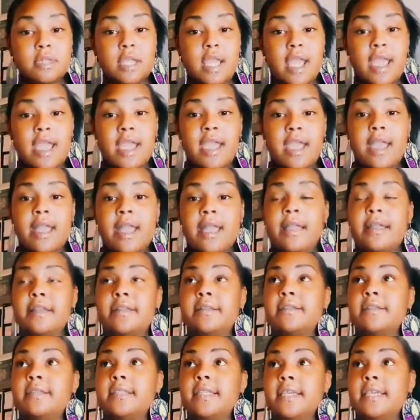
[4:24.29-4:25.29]

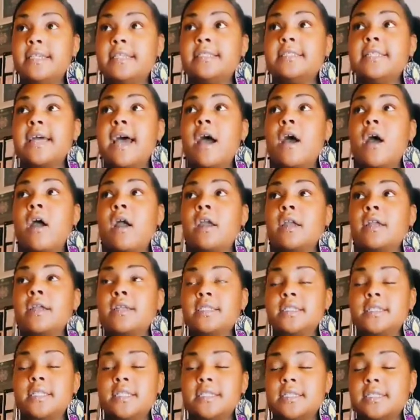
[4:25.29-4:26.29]
and things that are
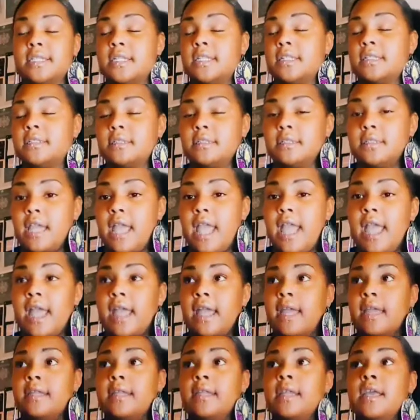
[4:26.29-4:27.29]
consistent
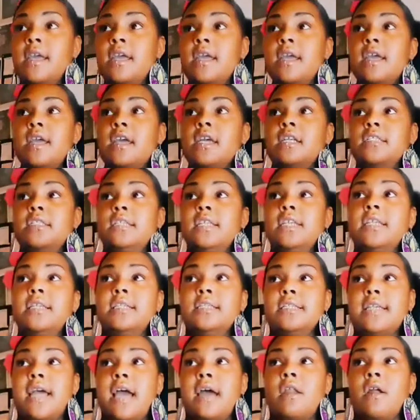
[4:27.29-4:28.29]
and
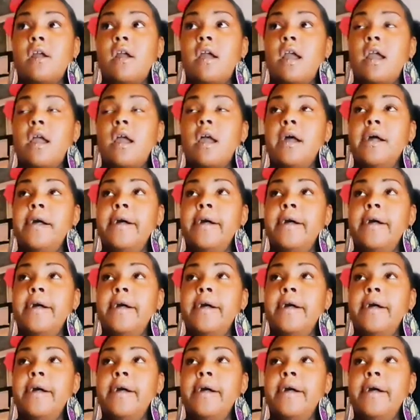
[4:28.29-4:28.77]
things that are